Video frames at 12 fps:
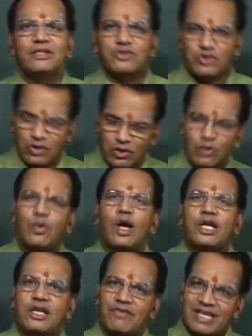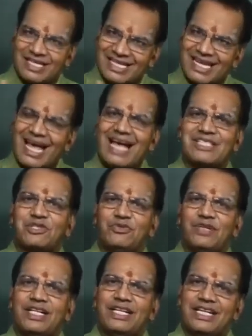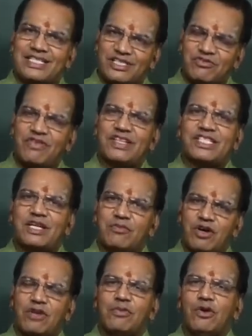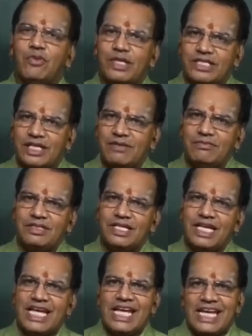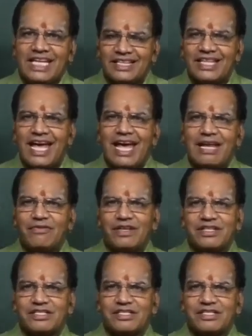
So whatever last word, it's Dvivachanam or Bahuvachanam. In there we